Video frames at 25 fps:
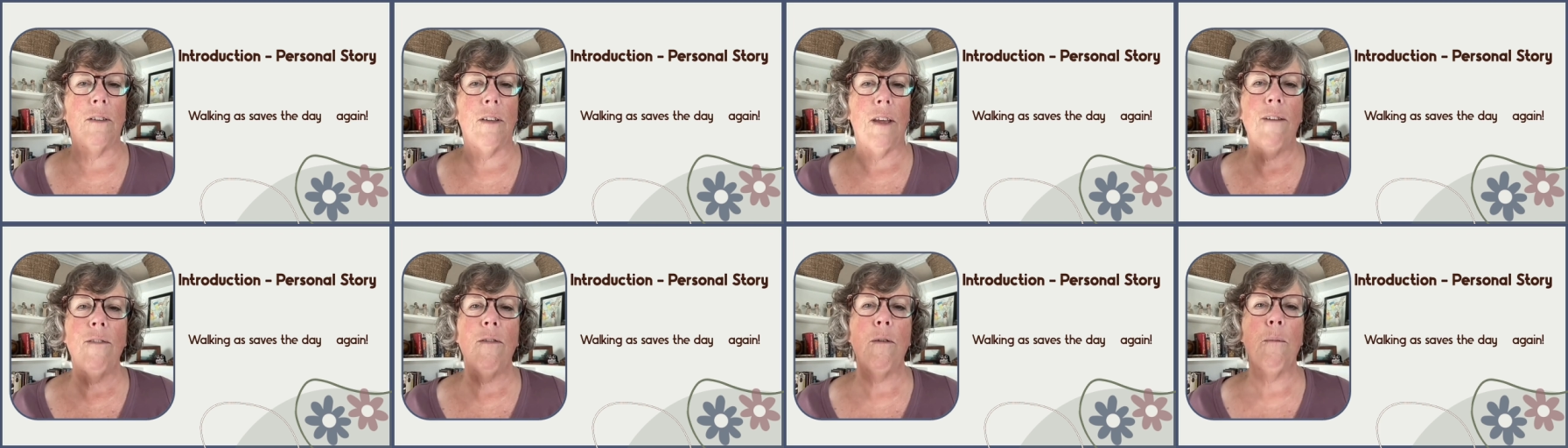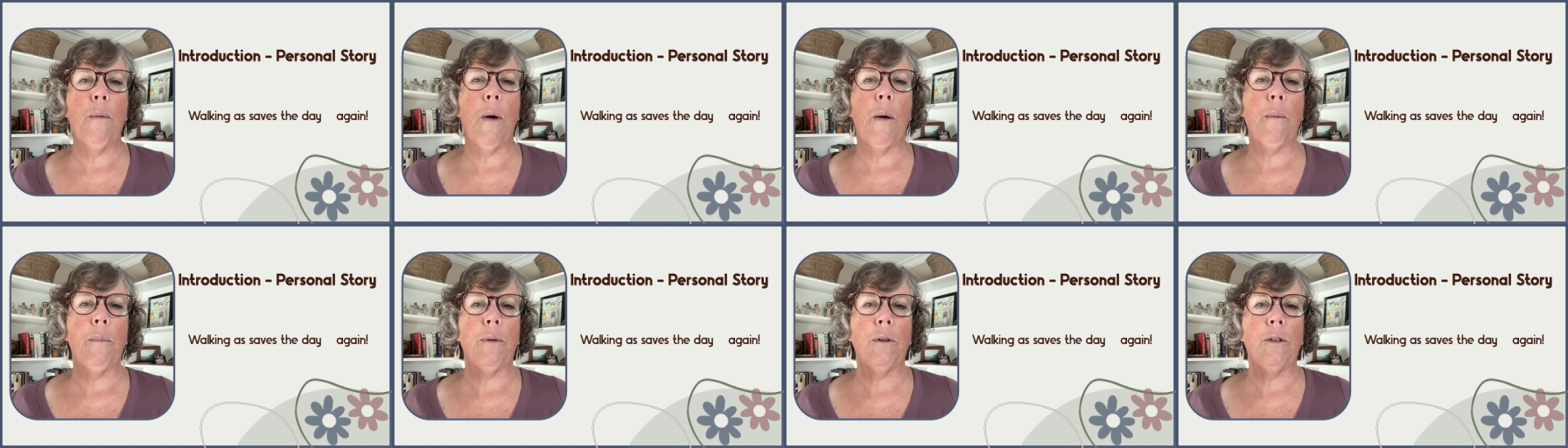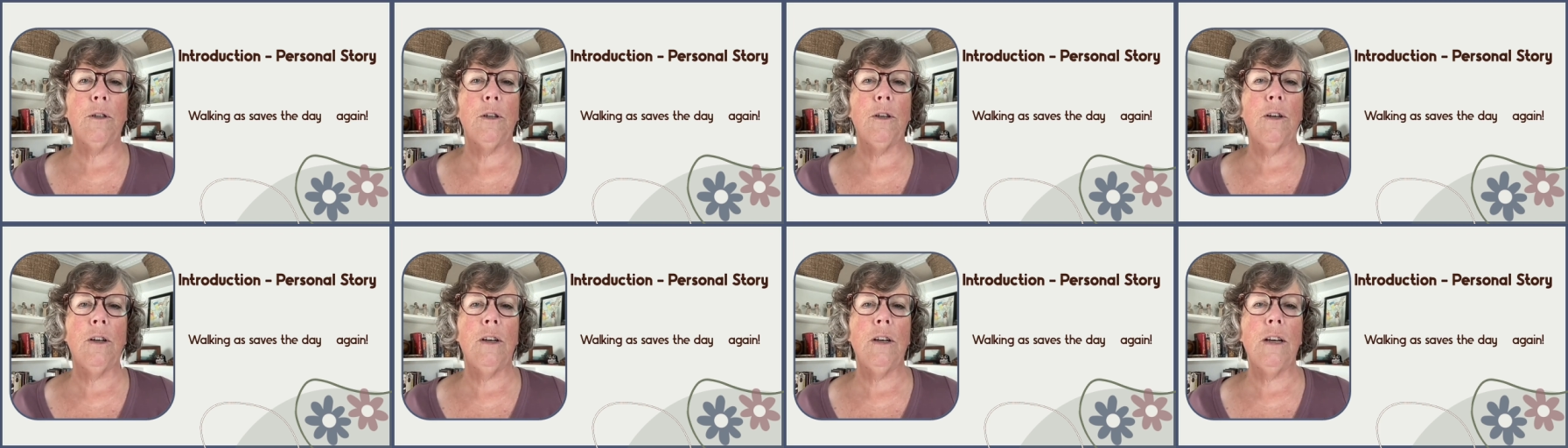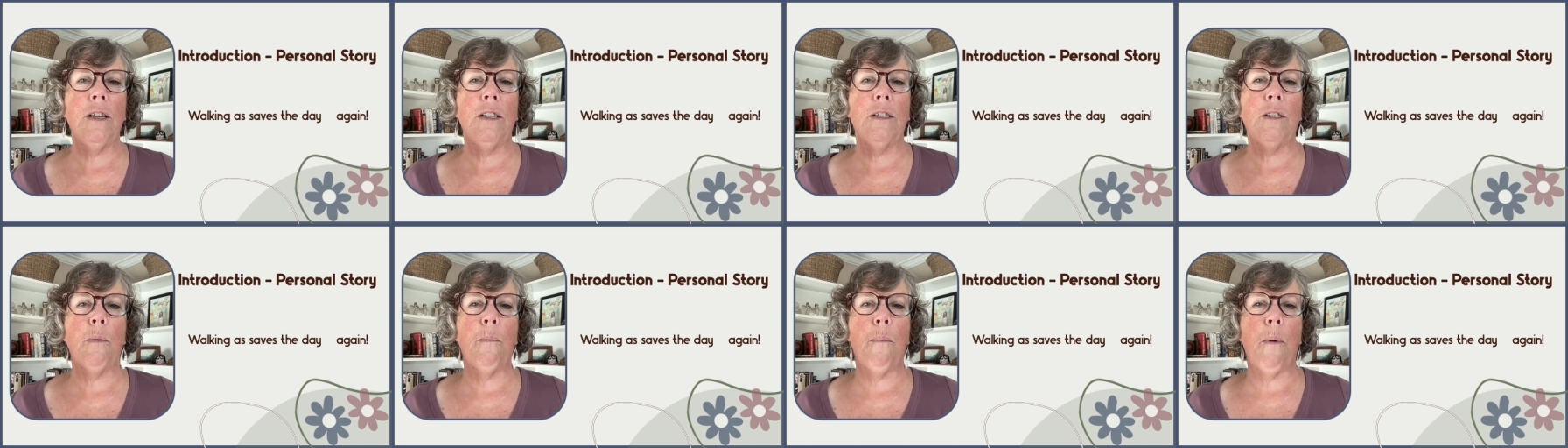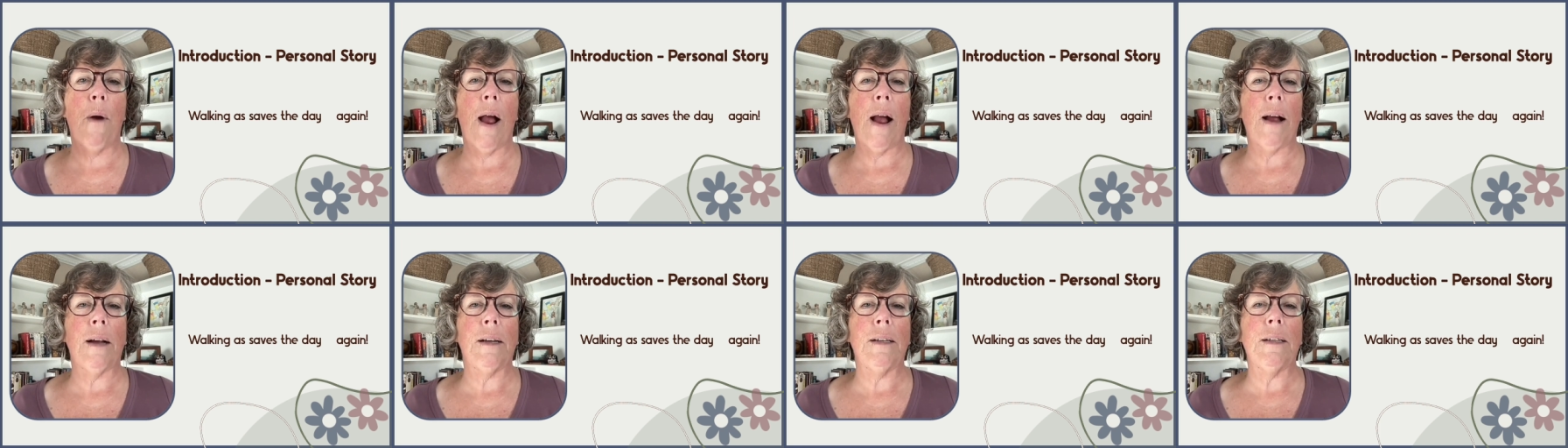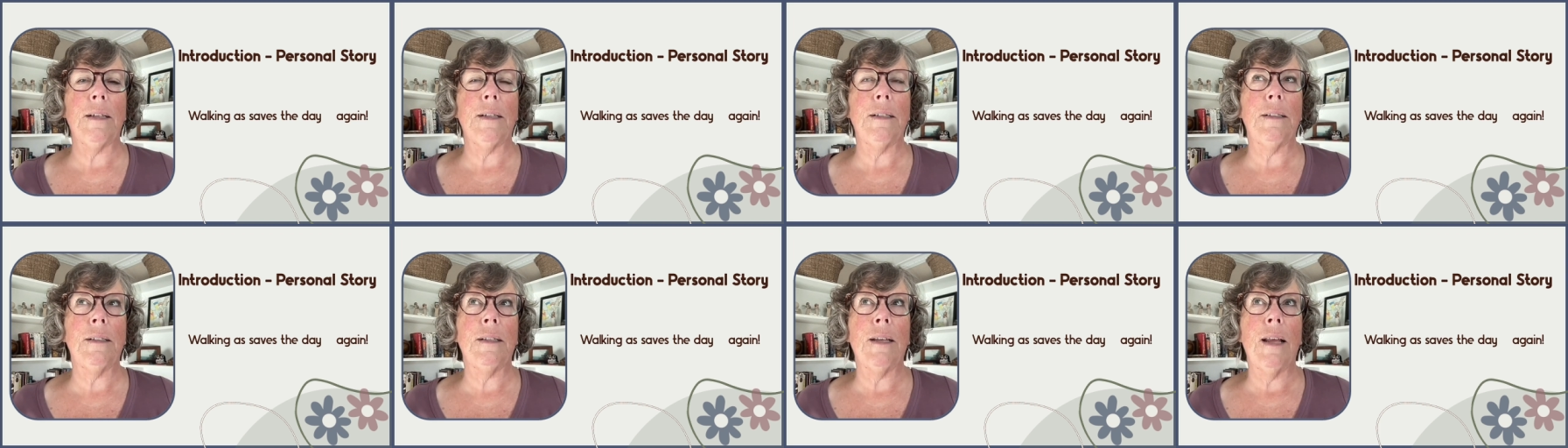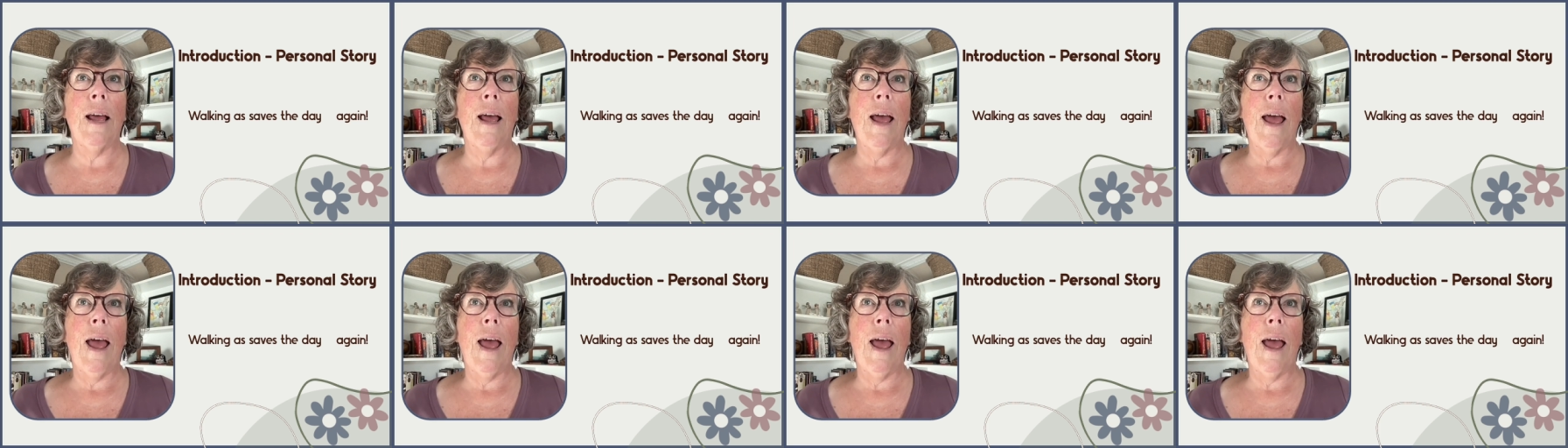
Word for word: gave them opportunities to practice,